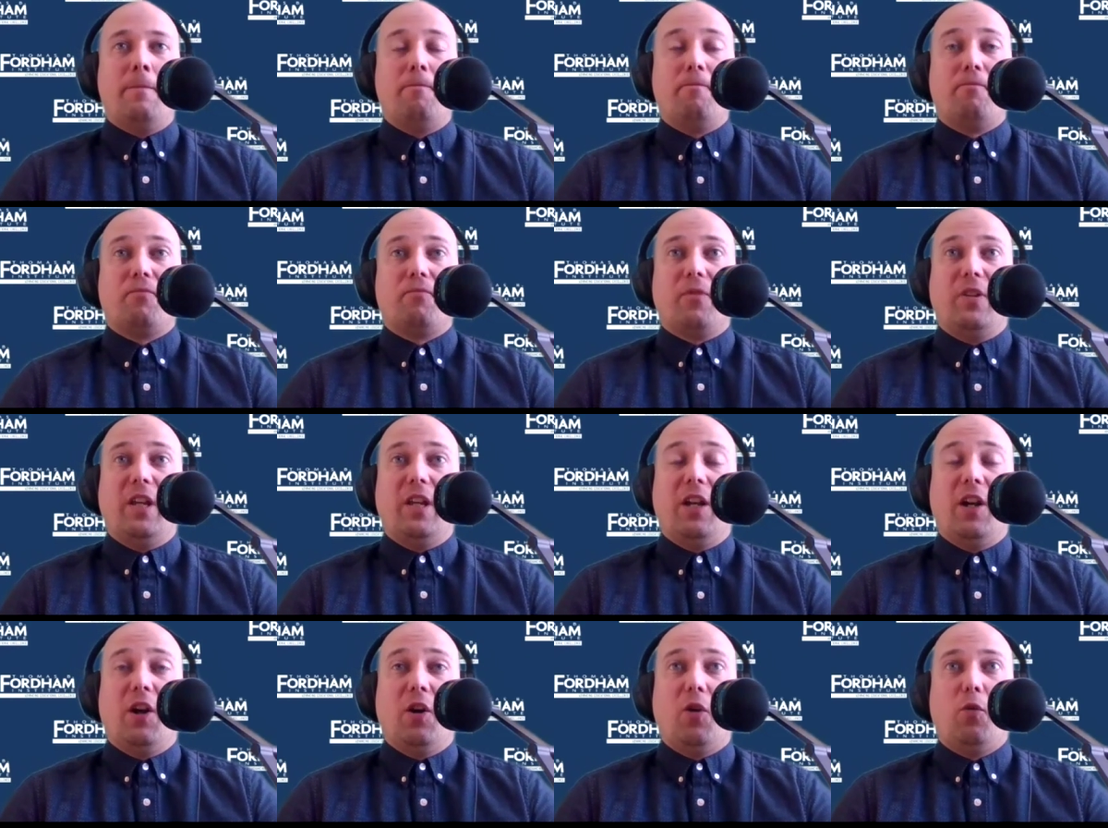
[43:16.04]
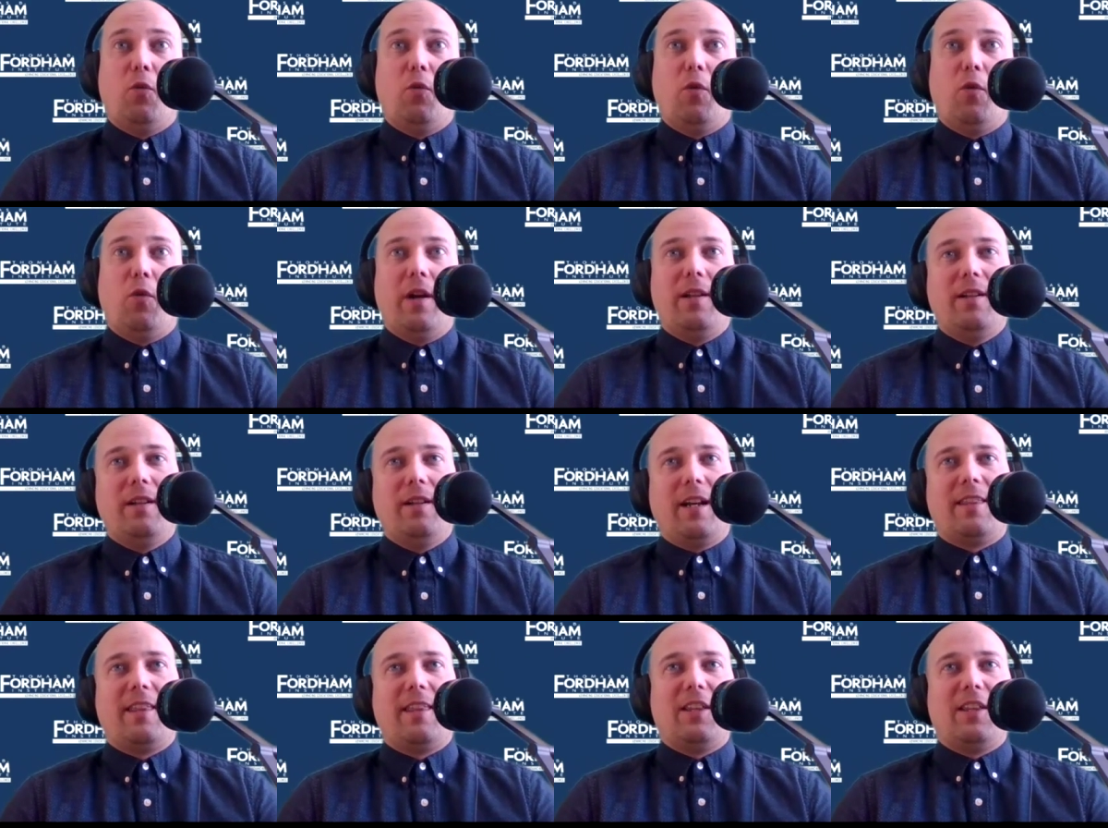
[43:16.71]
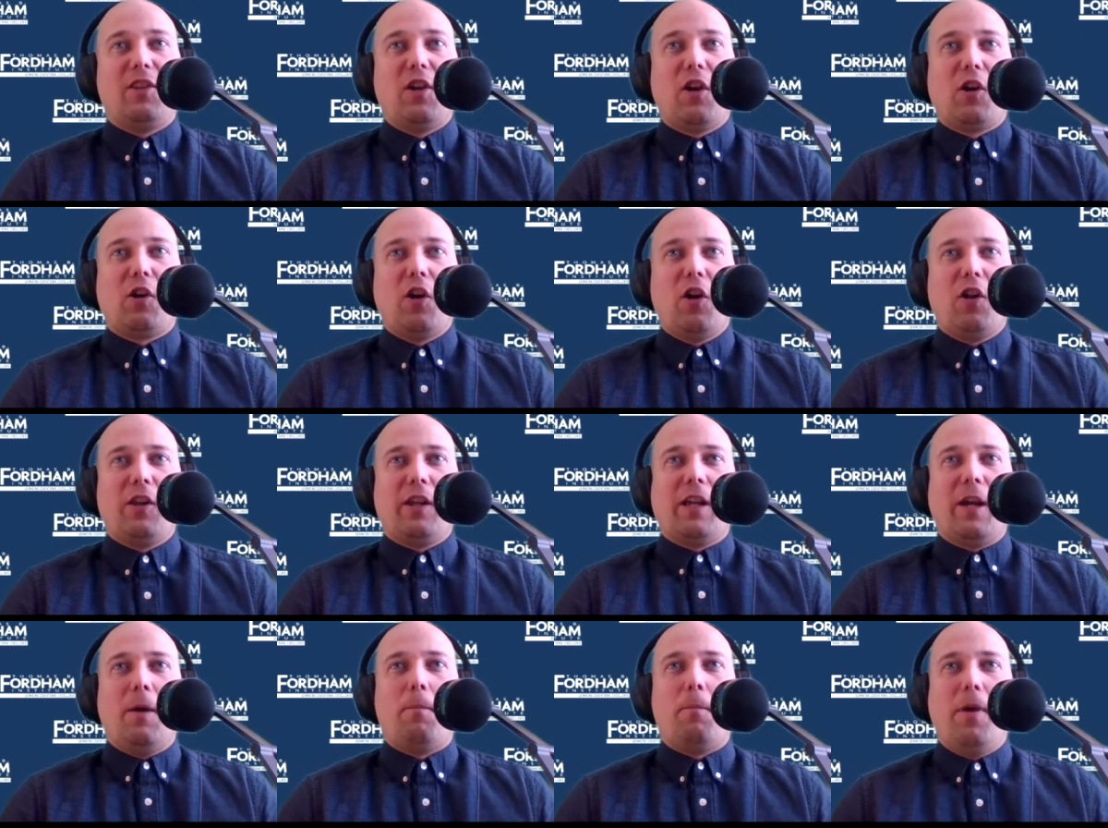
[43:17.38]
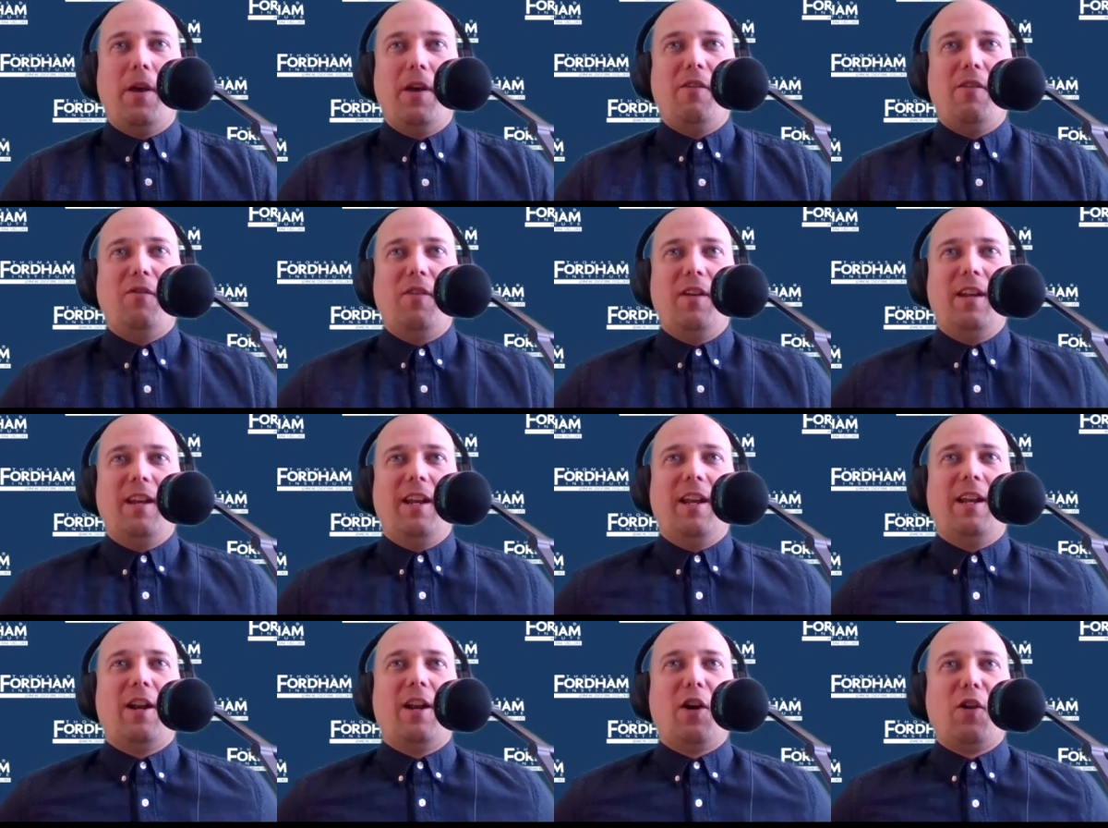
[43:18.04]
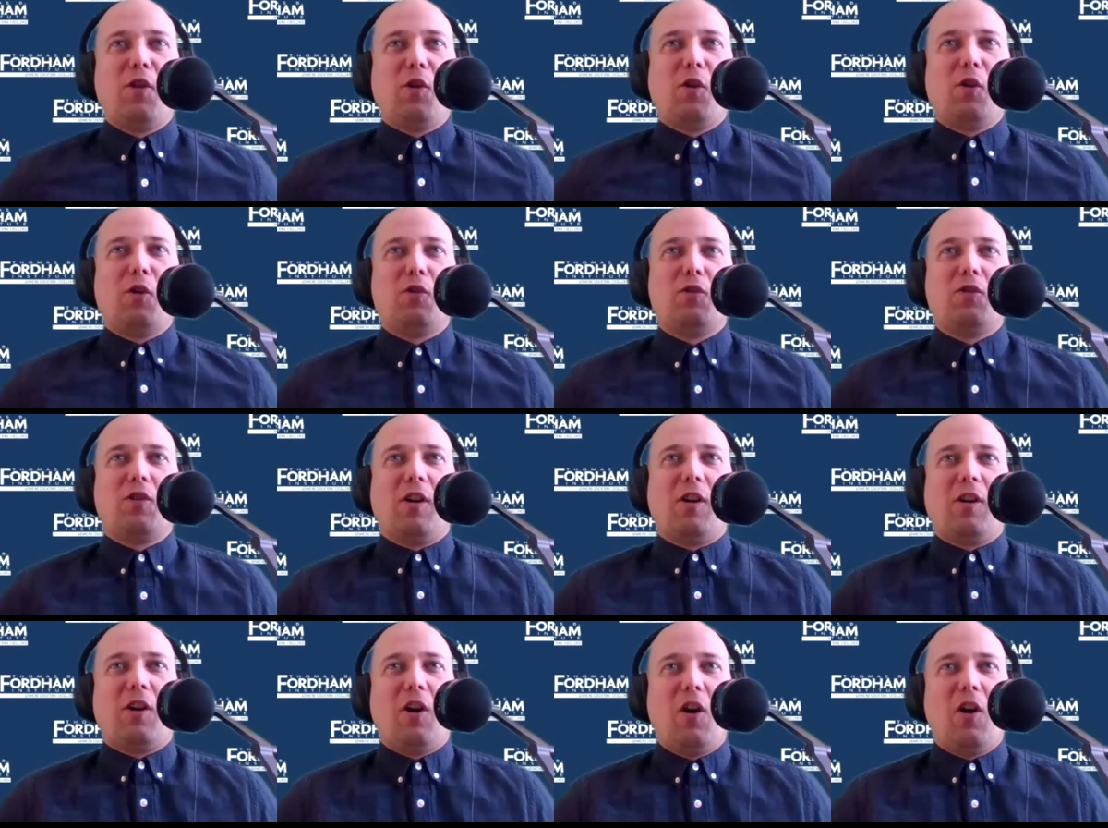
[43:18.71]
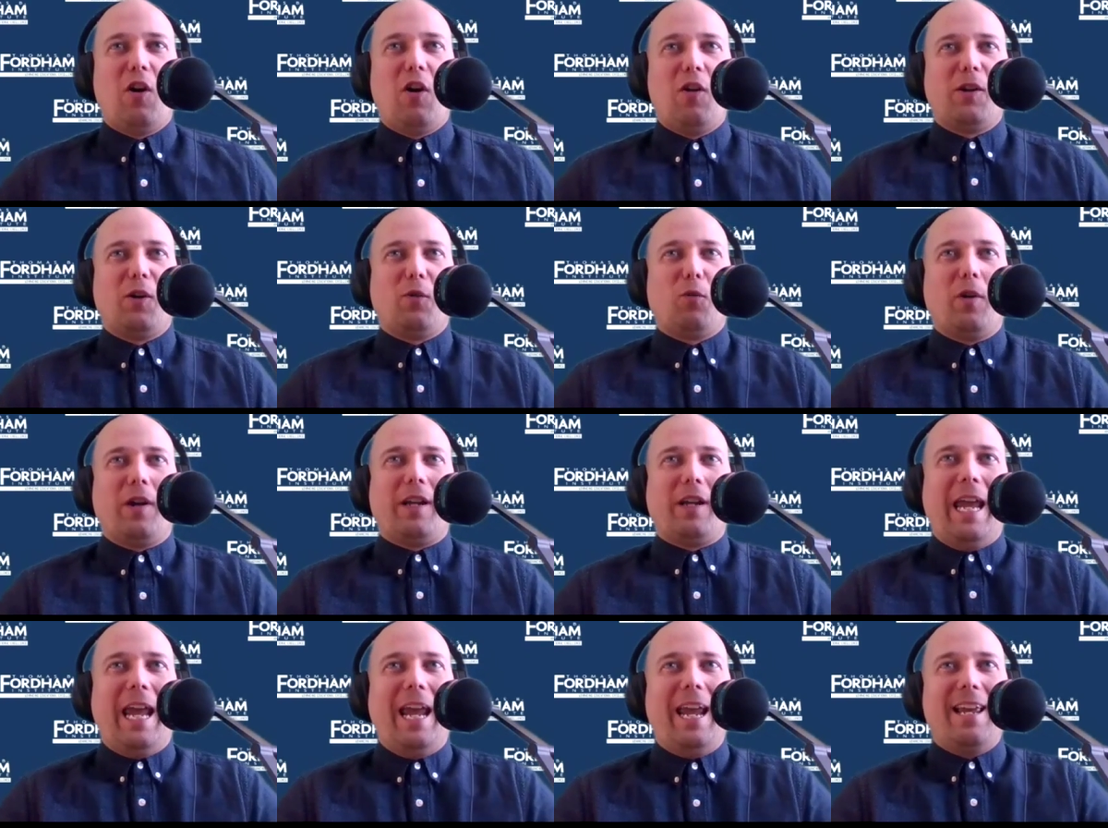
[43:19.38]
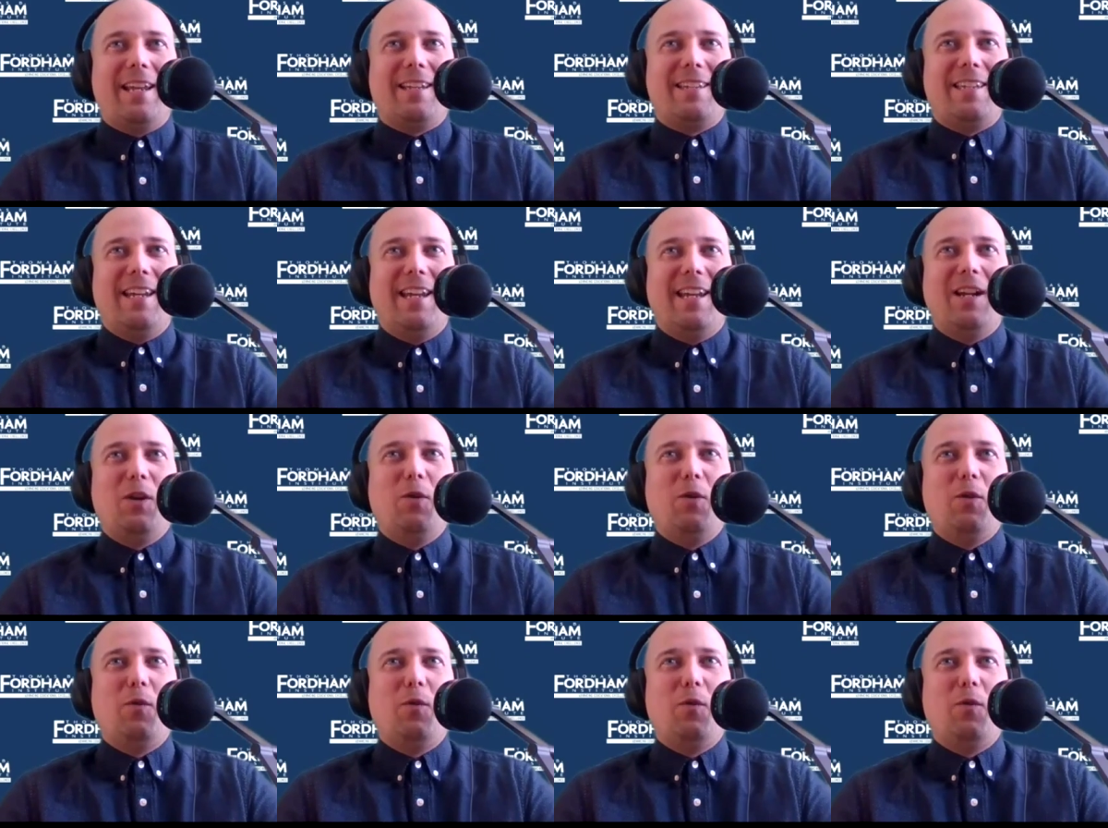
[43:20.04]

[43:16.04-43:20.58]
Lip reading: you know, what I think they're calling a pivot and others are calling recanting.